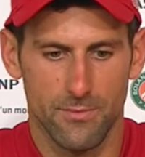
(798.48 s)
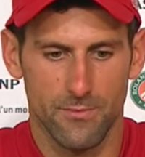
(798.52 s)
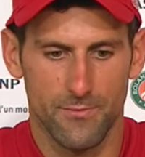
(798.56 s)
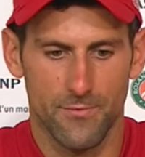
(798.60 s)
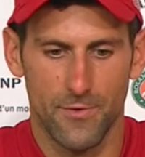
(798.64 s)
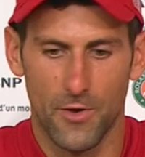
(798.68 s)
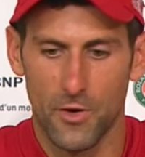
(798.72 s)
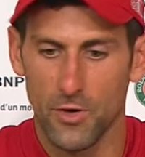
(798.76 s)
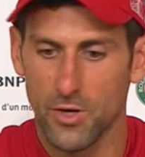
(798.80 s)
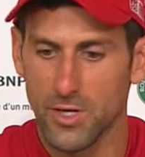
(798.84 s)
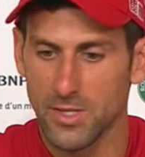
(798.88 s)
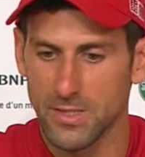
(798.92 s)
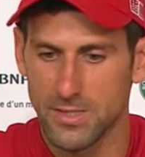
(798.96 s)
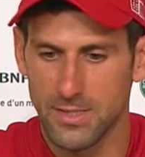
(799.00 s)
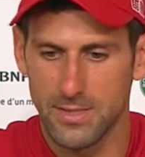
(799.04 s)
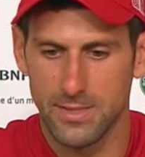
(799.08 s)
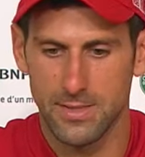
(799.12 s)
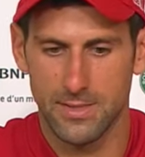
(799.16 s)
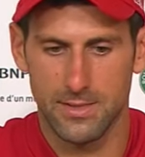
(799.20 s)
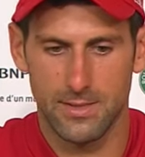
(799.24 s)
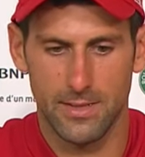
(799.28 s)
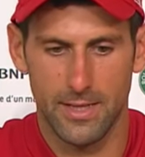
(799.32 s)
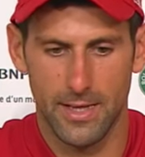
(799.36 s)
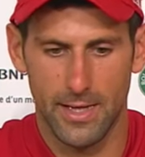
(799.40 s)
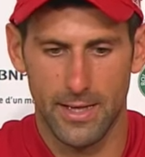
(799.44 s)

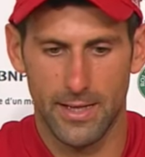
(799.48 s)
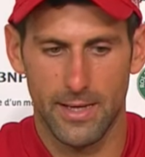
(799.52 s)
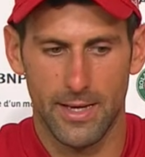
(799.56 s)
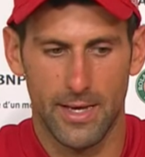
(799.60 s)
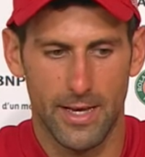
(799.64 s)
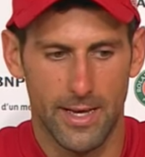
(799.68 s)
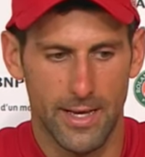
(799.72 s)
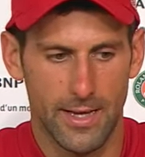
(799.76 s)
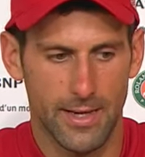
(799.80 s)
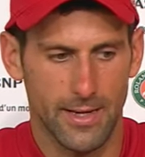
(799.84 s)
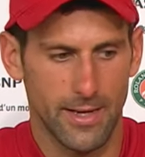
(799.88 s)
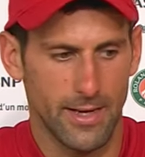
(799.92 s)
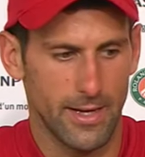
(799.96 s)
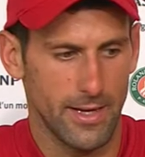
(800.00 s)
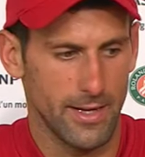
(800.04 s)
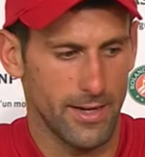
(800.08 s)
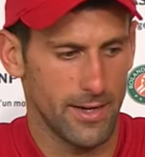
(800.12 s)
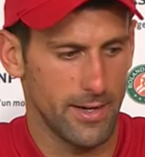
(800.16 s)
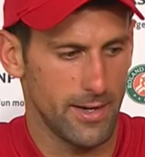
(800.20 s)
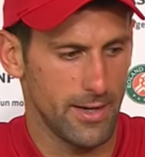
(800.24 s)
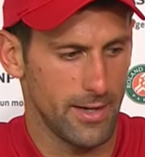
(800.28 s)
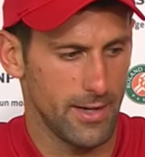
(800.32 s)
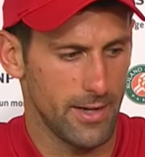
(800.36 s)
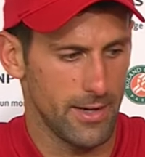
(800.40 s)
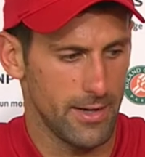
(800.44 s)
focus
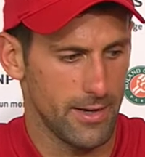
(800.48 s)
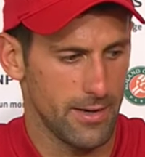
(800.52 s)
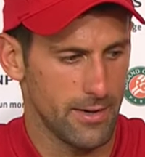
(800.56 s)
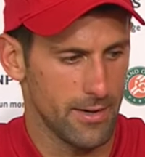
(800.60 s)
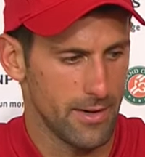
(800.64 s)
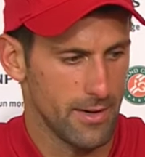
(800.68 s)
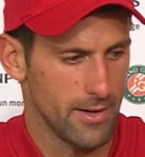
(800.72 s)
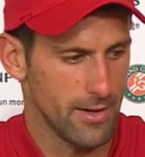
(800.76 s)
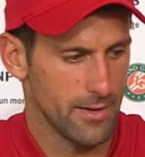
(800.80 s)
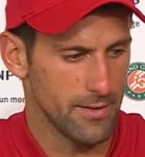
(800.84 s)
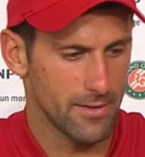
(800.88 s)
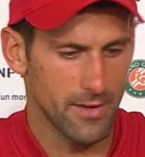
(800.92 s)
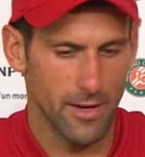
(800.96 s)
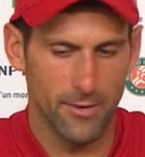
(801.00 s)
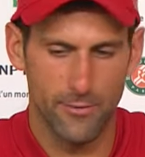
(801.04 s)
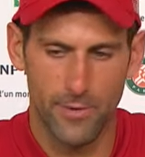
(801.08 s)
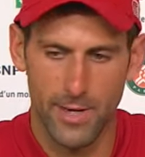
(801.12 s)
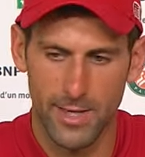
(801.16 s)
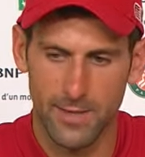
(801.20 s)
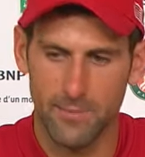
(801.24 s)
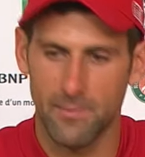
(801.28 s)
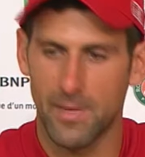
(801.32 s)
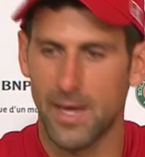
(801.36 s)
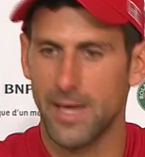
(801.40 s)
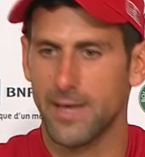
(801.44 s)
and
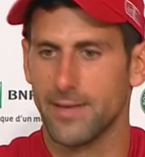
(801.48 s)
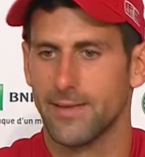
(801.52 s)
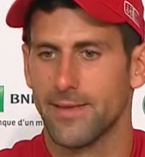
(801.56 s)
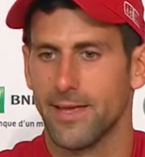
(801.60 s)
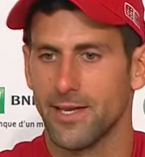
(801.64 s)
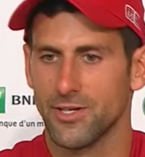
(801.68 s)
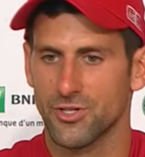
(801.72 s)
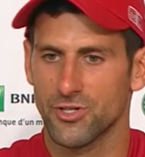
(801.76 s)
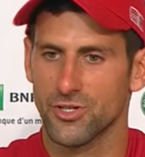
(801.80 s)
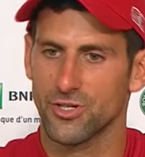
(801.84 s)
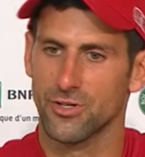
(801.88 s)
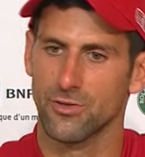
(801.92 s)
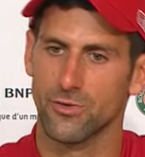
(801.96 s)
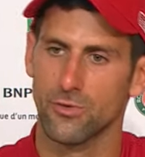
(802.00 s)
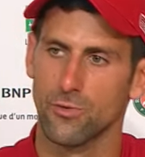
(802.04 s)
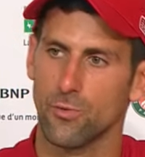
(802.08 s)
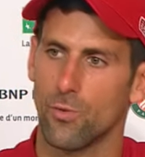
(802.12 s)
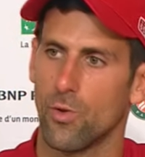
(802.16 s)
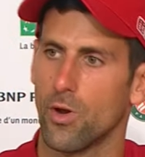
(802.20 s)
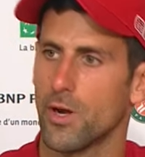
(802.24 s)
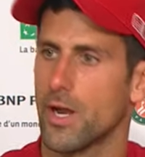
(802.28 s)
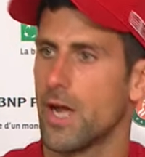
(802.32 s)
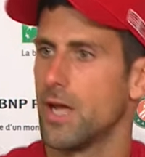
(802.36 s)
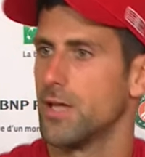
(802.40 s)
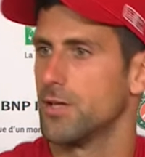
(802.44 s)
direct my attention to
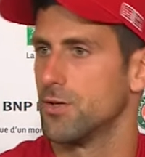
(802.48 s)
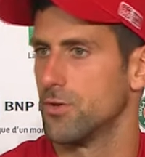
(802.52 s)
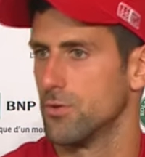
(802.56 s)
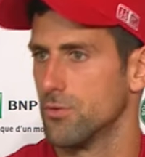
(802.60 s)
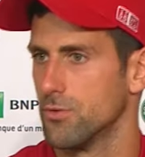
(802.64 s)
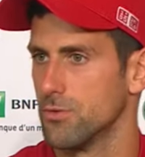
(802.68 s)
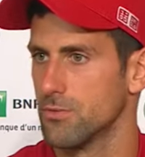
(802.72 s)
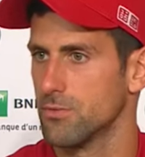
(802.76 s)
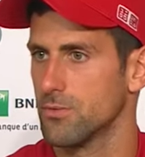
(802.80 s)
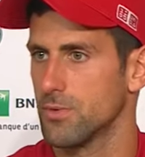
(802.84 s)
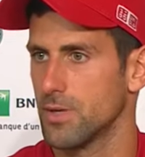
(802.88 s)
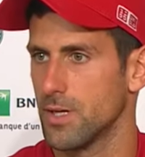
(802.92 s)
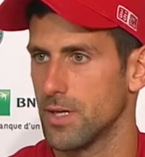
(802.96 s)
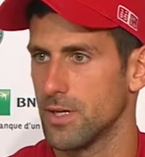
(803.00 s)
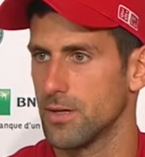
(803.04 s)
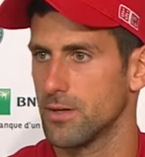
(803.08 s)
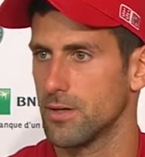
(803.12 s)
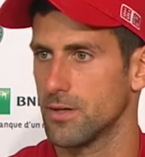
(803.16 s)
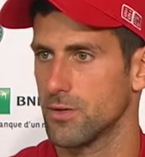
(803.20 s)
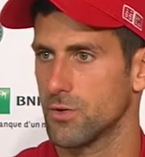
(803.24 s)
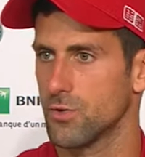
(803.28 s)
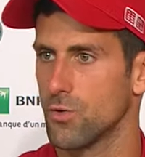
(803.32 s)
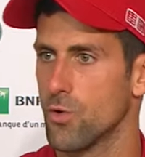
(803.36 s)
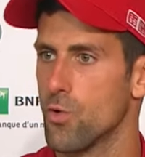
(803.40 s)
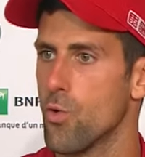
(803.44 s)
what I do
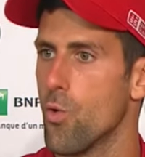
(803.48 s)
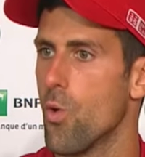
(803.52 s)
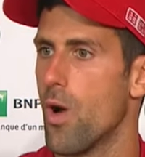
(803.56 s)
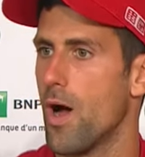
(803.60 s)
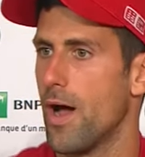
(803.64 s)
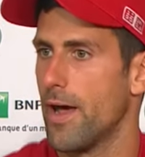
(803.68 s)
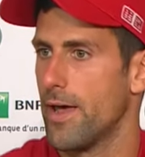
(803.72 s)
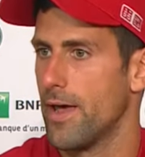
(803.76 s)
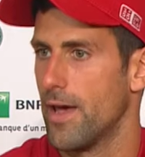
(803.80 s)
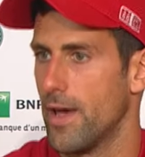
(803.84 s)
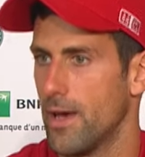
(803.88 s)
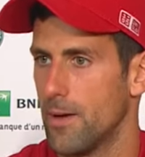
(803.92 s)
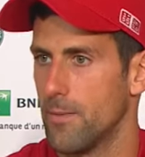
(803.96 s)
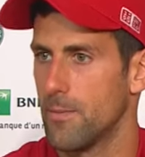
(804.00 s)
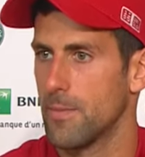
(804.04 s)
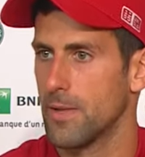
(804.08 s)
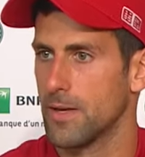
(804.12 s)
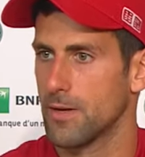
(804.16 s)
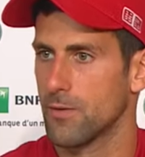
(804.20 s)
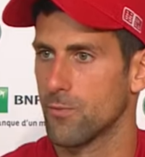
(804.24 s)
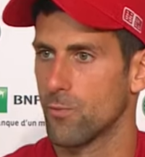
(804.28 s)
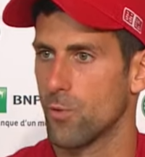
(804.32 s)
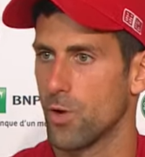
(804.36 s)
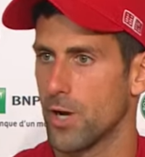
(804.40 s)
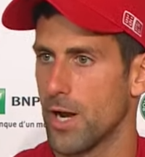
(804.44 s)
and to who I am
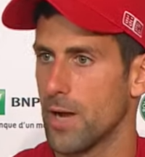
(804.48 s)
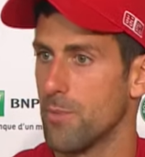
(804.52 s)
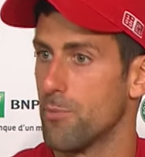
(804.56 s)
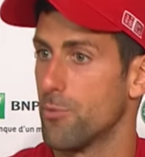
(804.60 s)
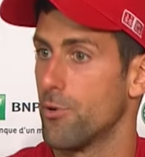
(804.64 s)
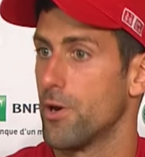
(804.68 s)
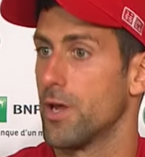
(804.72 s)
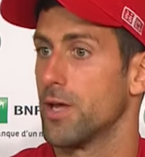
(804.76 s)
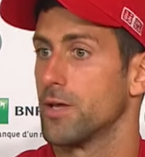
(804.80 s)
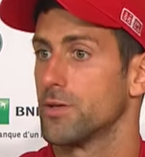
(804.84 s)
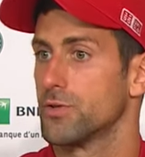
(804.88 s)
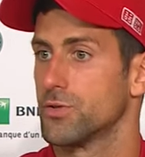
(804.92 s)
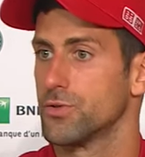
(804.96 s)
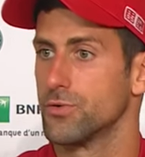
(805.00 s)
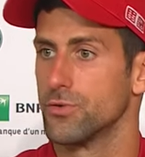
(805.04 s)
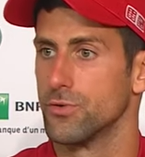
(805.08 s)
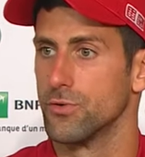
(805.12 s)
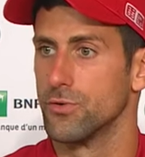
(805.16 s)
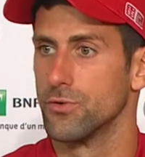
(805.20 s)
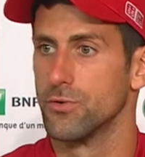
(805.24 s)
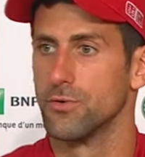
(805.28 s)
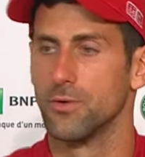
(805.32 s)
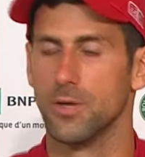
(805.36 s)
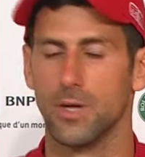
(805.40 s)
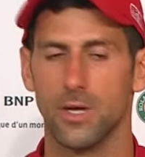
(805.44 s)
and what I bring
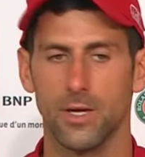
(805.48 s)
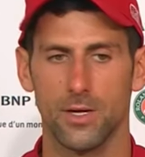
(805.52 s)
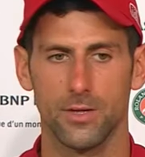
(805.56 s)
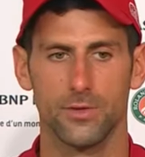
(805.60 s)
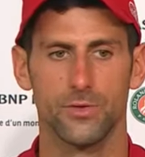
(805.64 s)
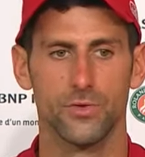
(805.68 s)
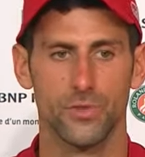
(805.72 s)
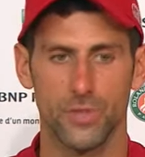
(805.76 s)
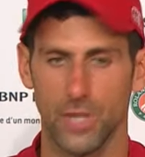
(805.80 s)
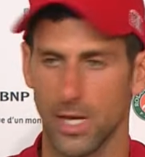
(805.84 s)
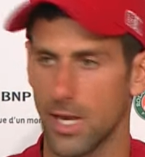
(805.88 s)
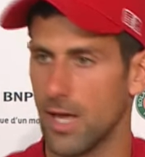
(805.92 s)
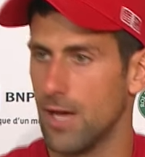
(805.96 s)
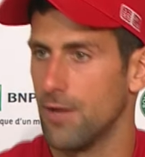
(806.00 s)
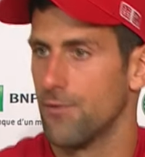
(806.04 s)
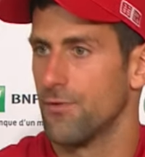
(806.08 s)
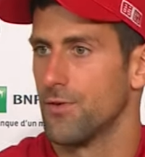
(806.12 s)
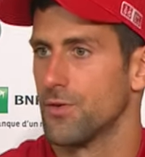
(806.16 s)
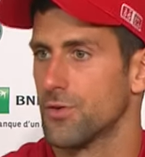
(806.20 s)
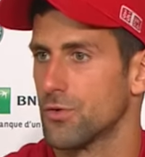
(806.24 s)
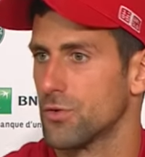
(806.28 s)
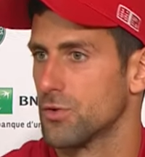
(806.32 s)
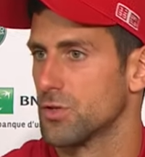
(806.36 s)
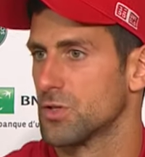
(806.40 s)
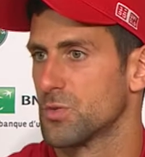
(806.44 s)
to the life
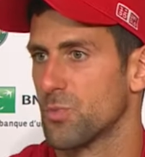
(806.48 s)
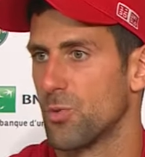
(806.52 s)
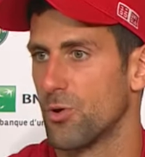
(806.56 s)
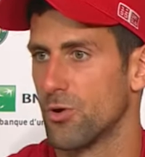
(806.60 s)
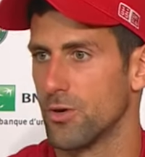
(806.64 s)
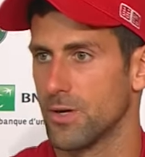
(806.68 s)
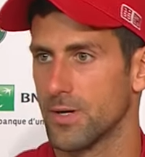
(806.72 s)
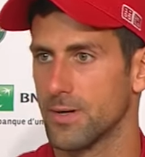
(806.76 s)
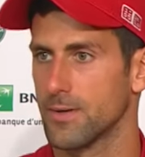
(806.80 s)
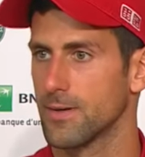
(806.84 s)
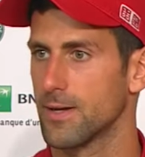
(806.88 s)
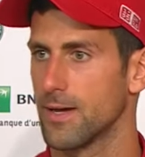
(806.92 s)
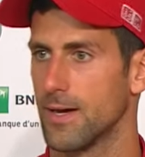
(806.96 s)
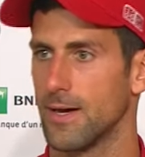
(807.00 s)
and to the sport.